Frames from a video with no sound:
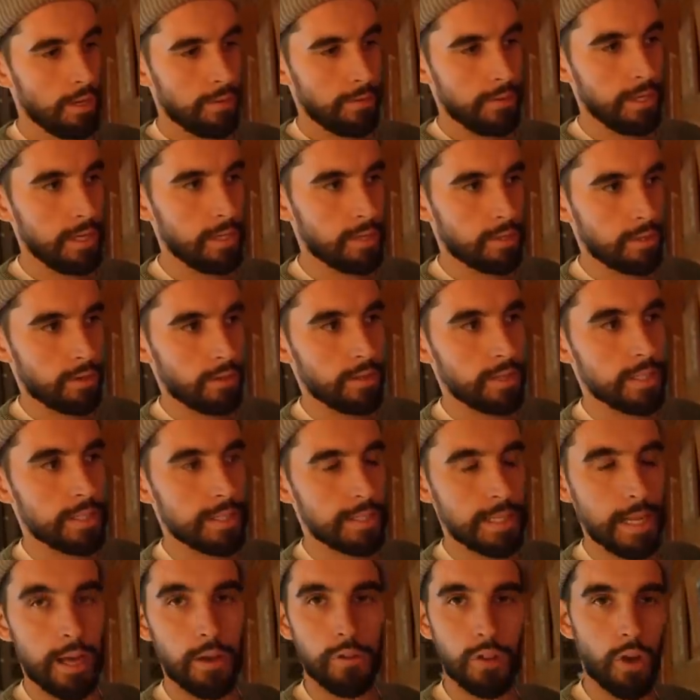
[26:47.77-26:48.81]
This
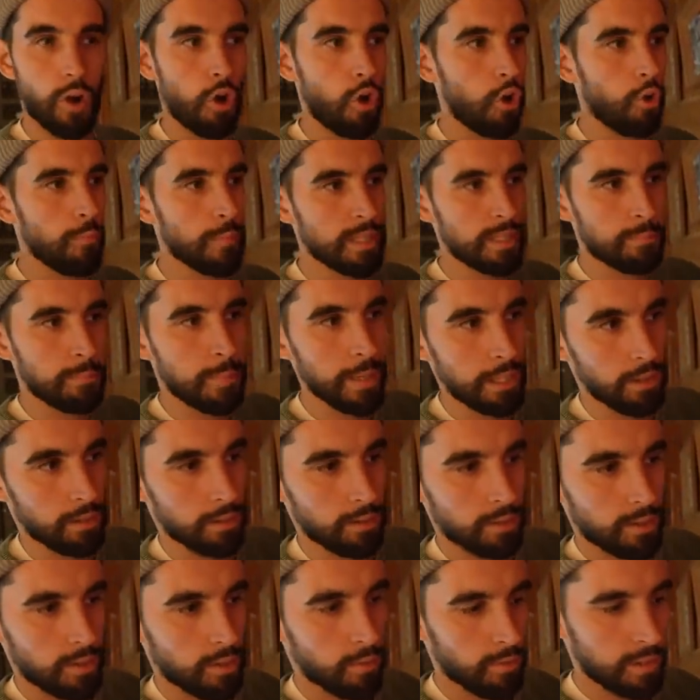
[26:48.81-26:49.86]
is how the home is
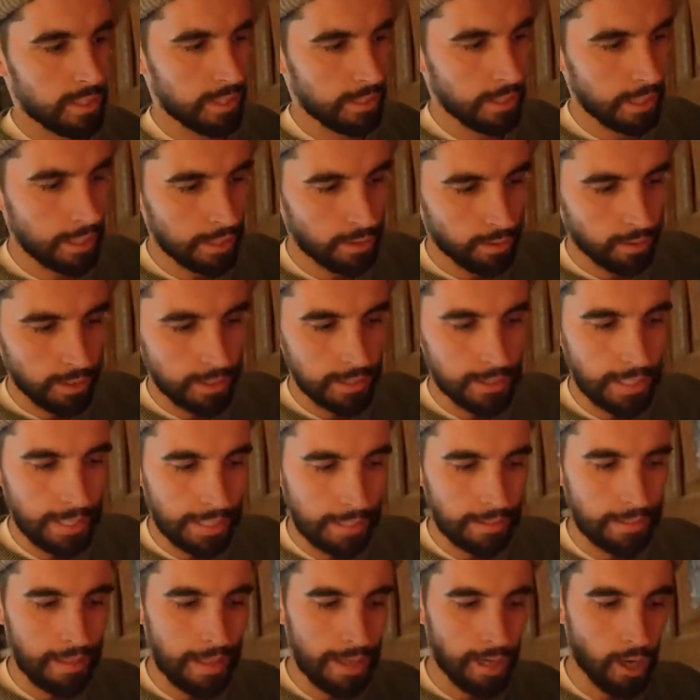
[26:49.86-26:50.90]
built. So it's literally
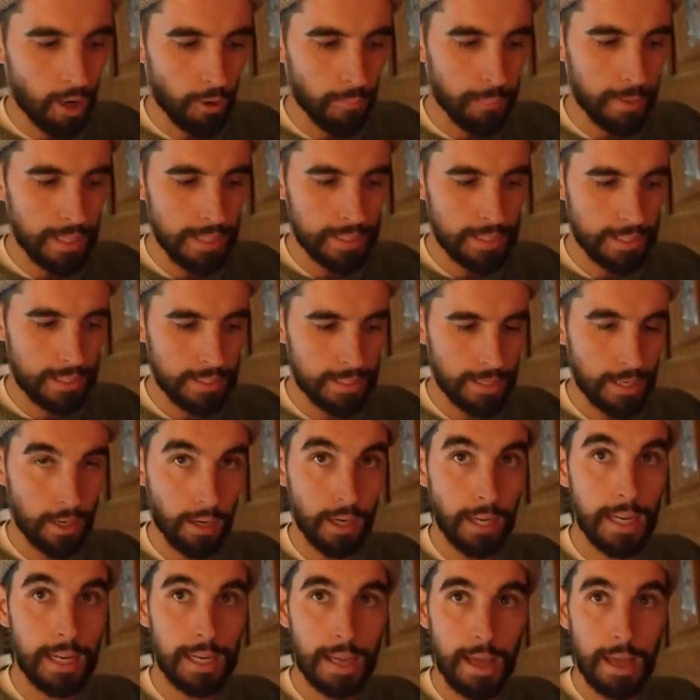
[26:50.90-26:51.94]
like Lego pieces that are
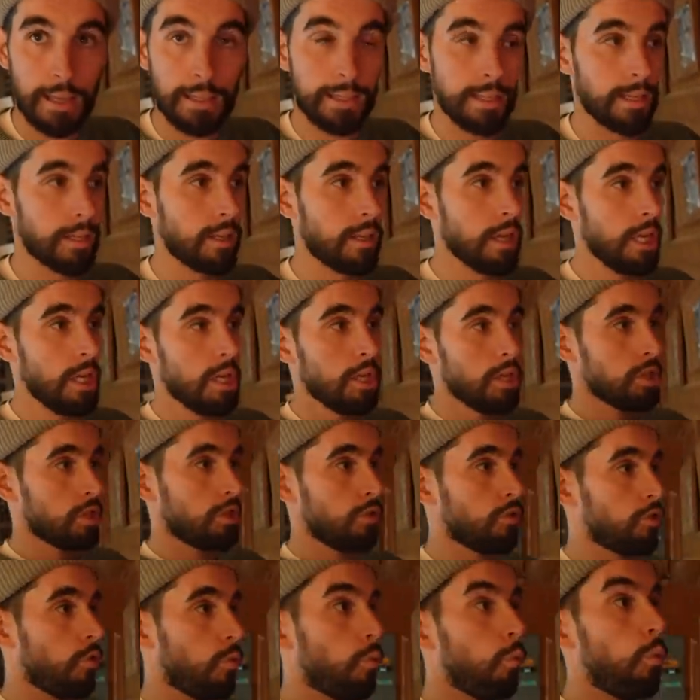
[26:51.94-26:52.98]
connected.
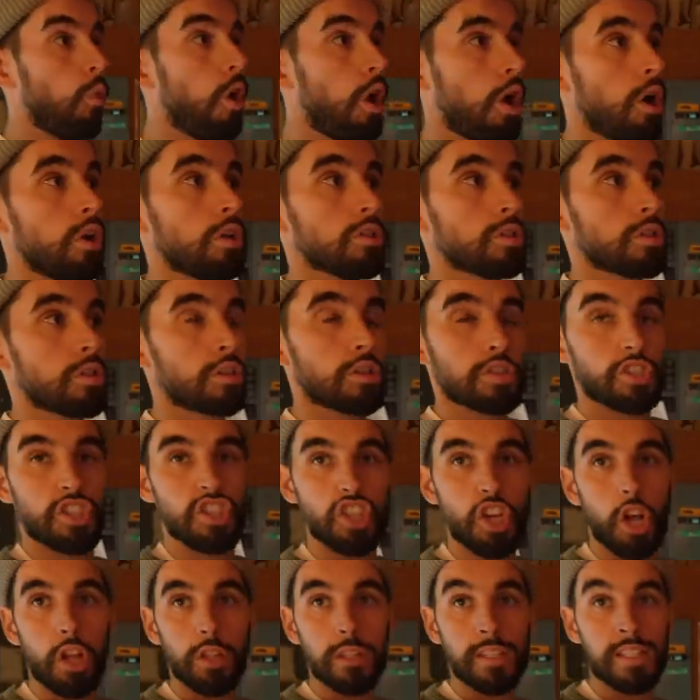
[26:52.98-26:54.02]
So the walls are
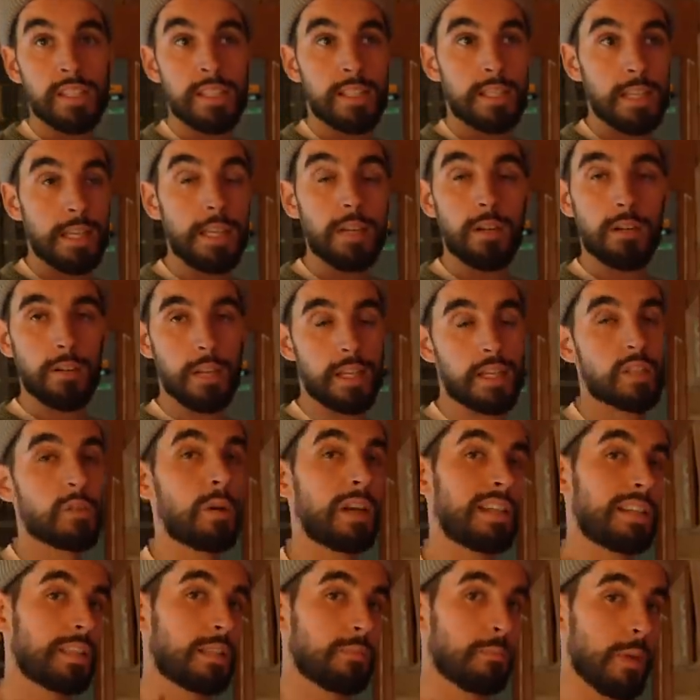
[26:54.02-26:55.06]
solid cedar. That's
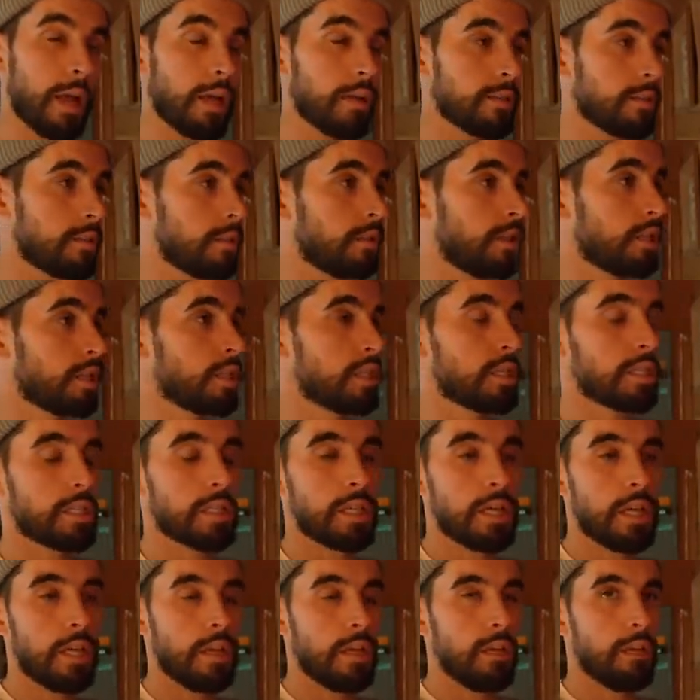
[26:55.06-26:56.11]
why it smells
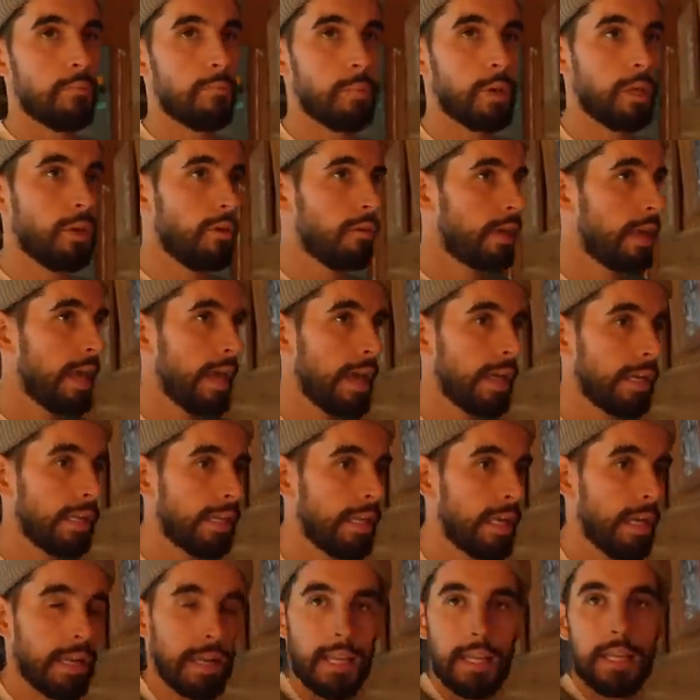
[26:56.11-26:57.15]
delicious. But you can't
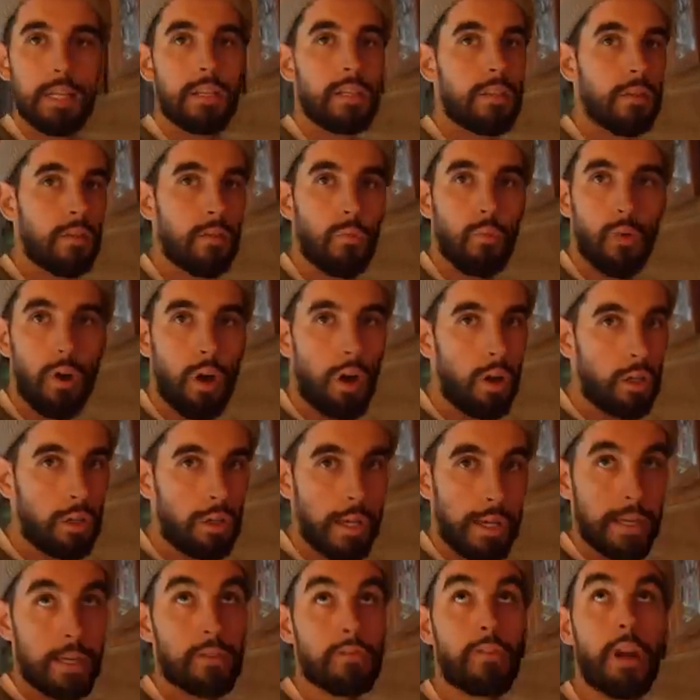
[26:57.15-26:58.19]
get into the wall
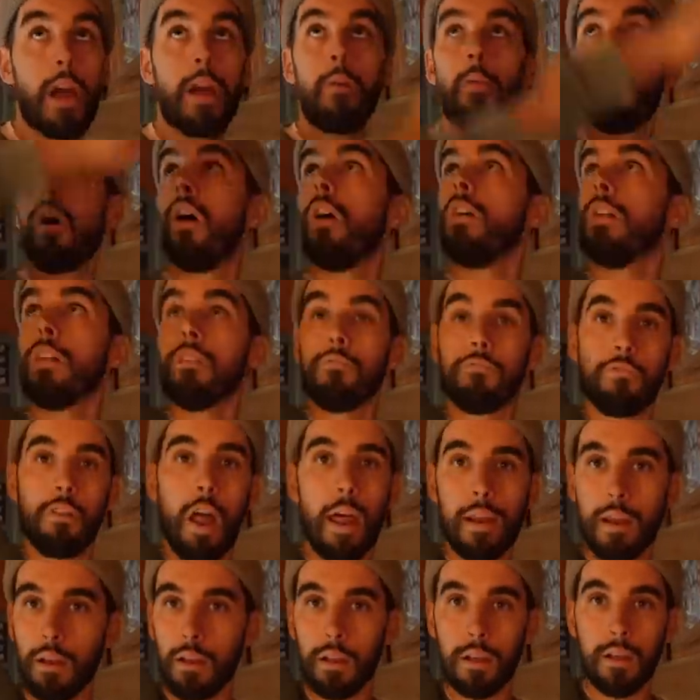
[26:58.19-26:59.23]
like drywall and
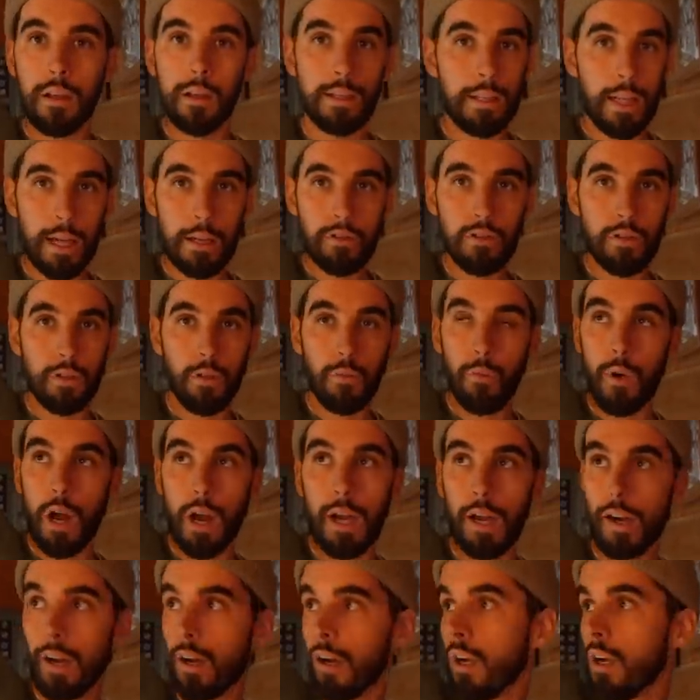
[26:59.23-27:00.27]
run an electrical
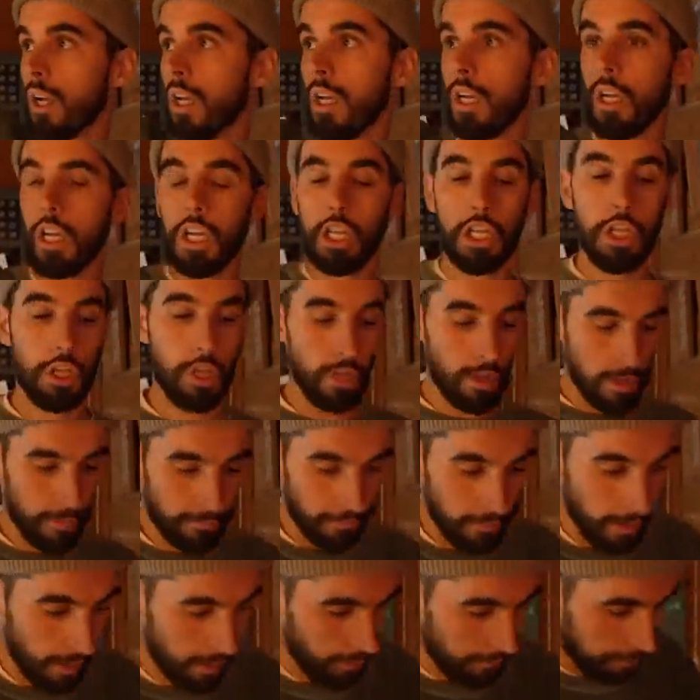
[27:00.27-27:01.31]
wire.
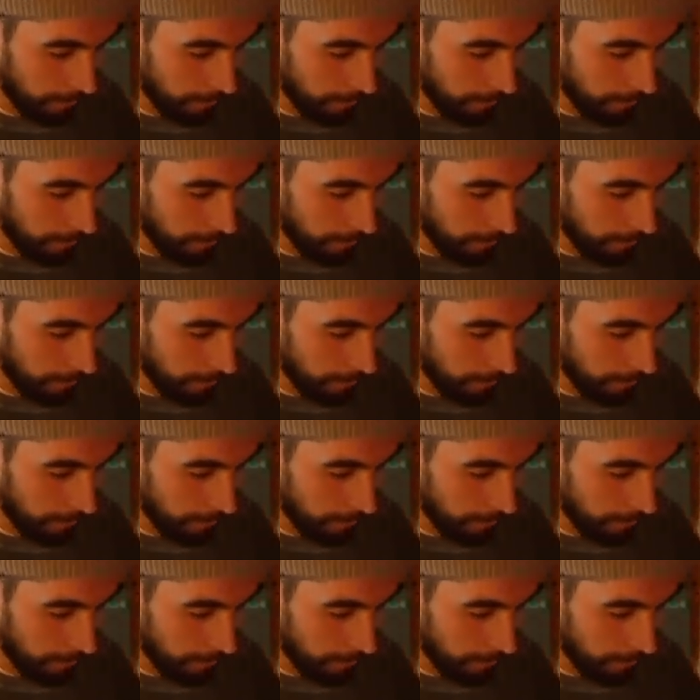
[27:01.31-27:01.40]
If a